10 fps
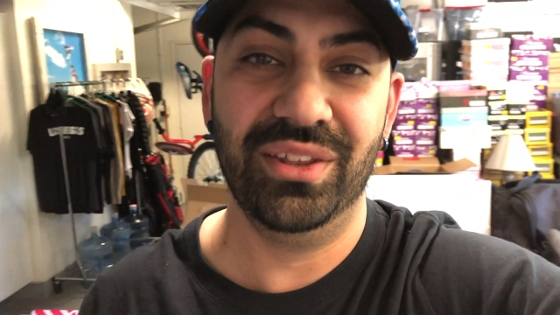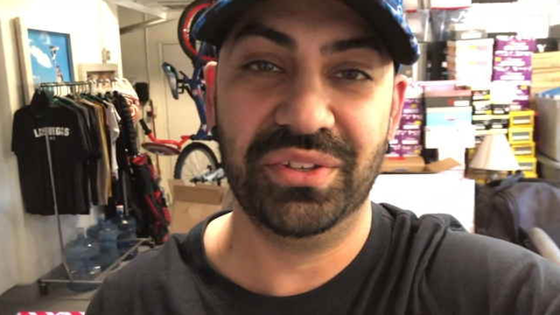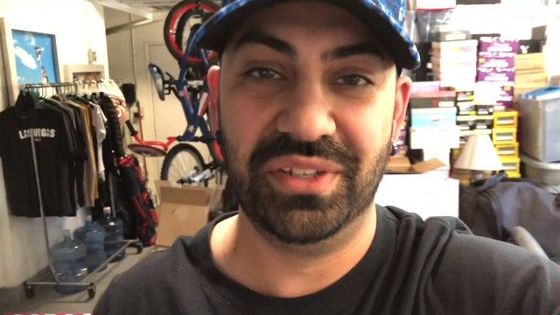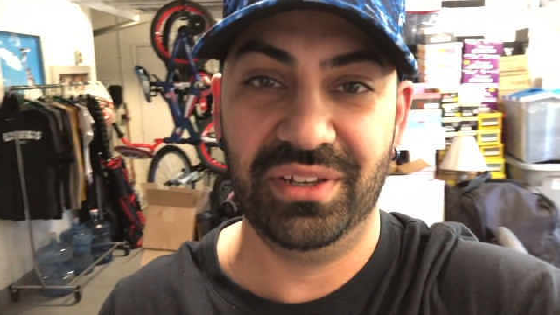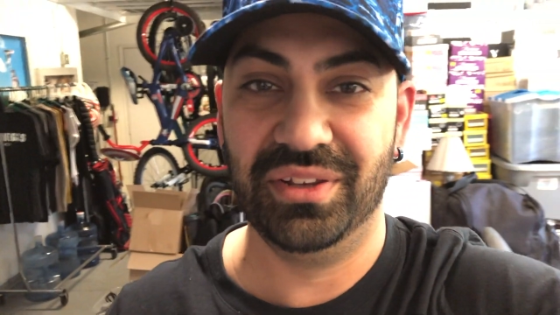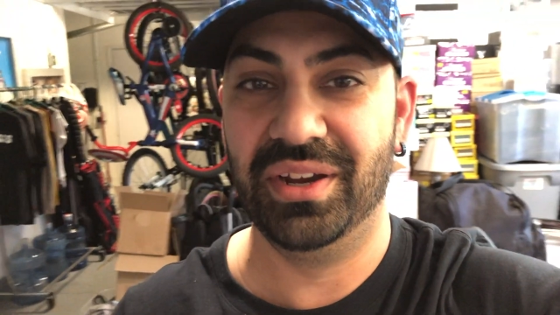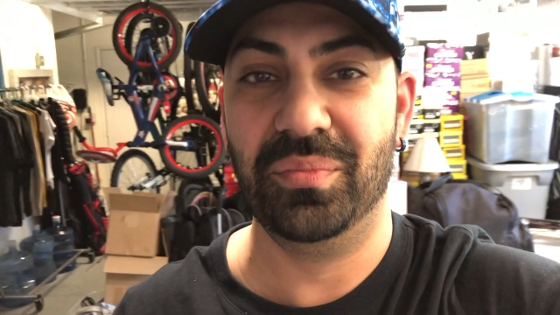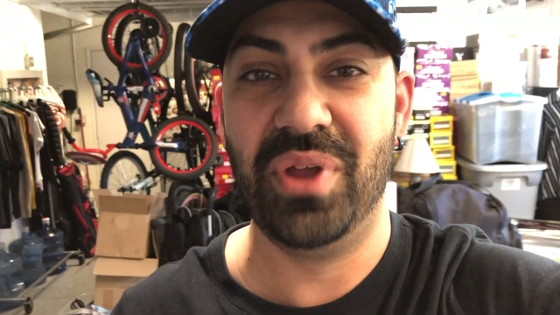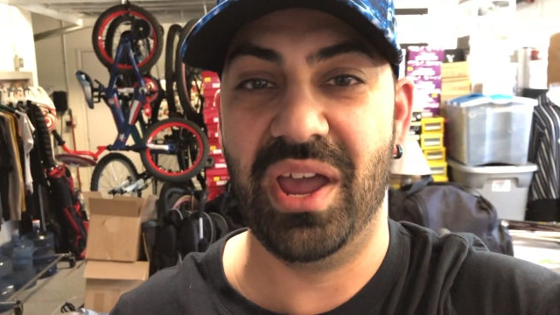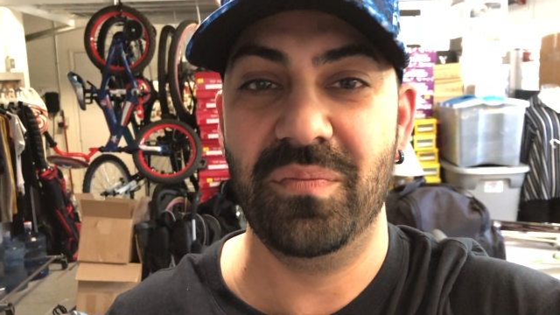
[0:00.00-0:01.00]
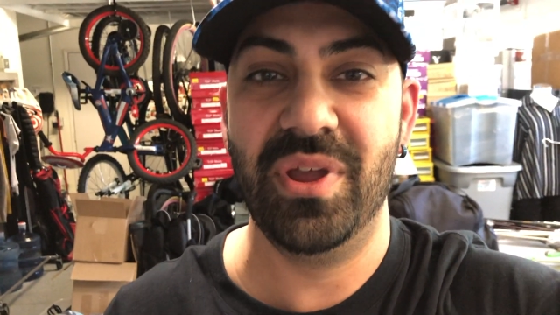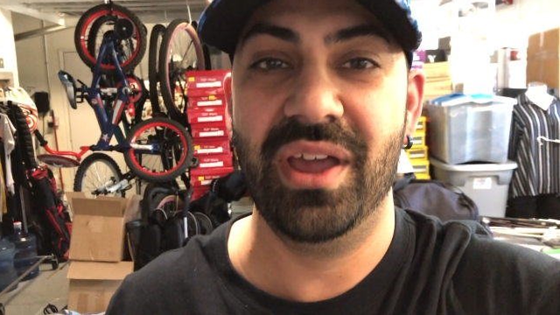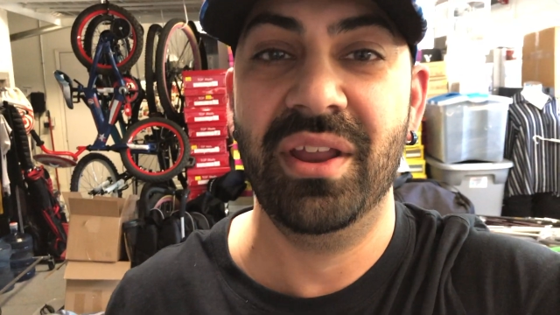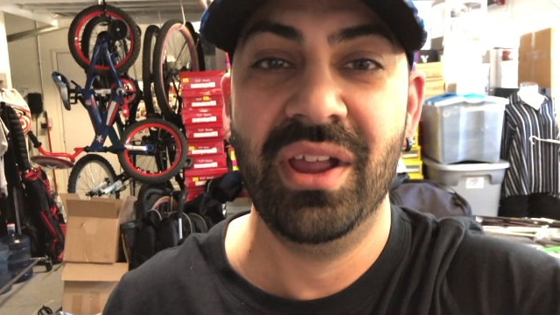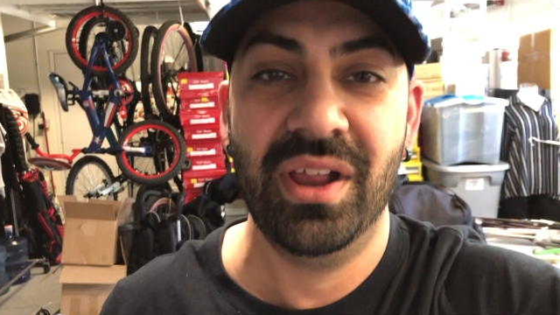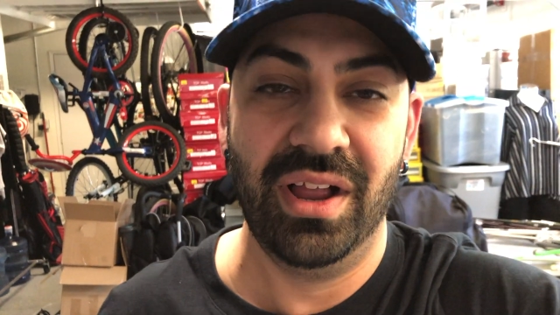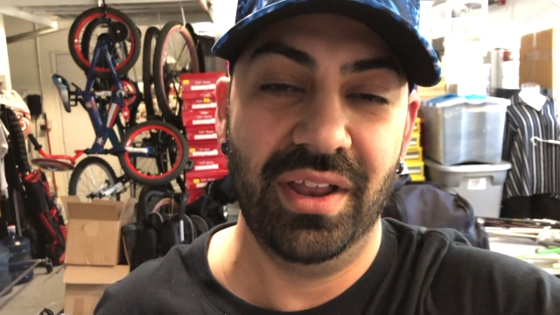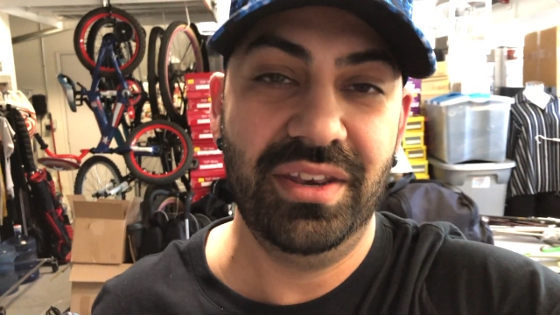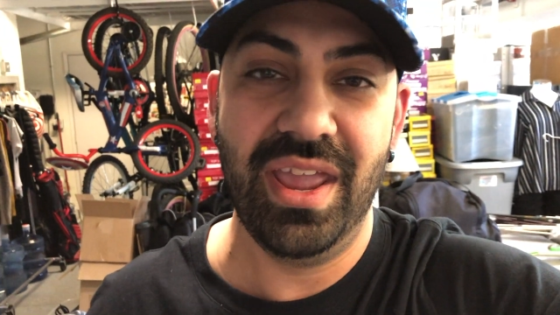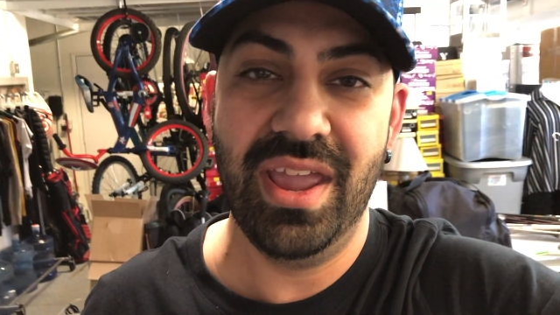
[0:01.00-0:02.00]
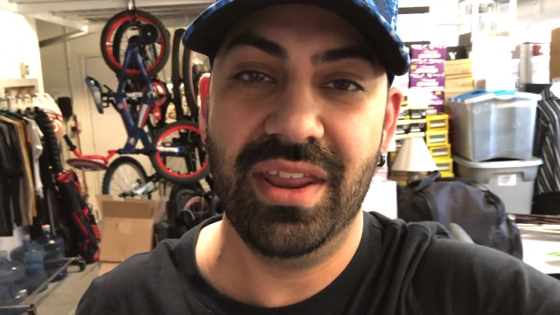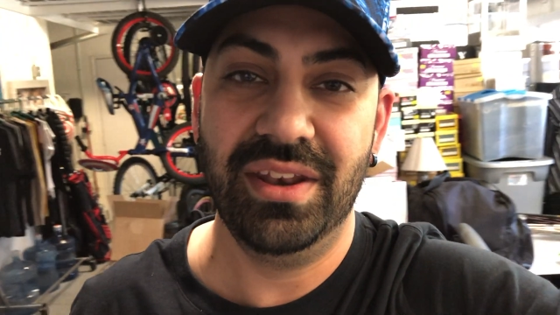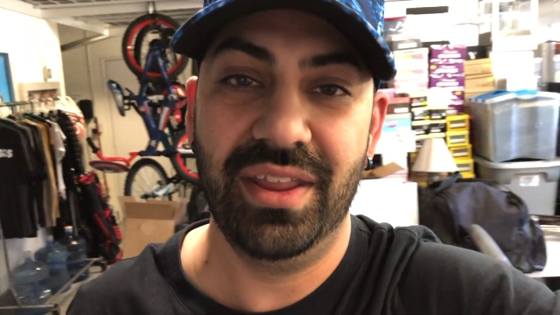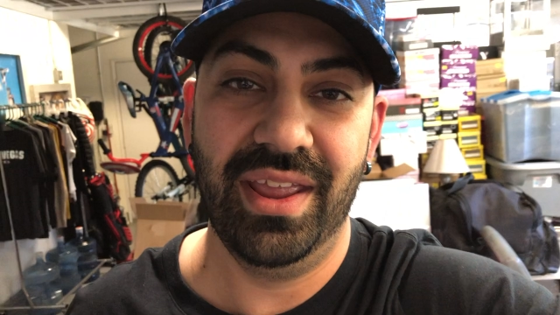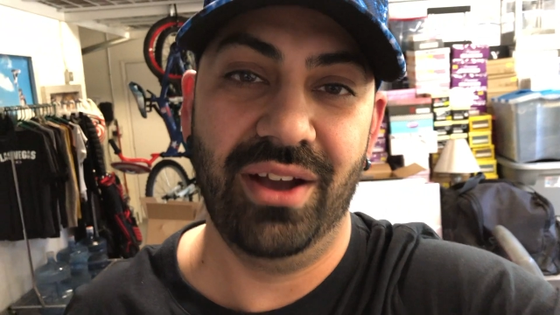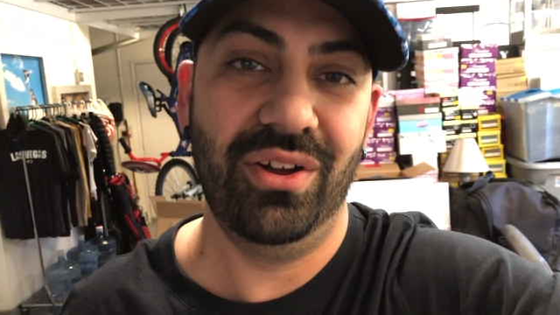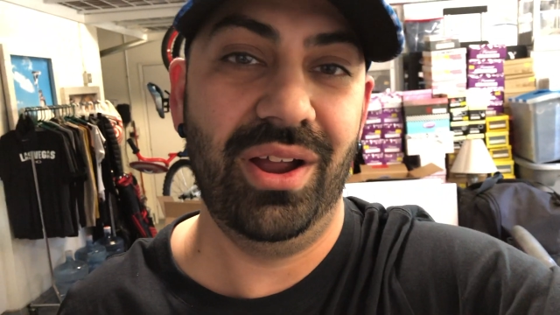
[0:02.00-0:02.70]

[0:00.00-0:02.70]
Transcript: listing like a madman day in and day out.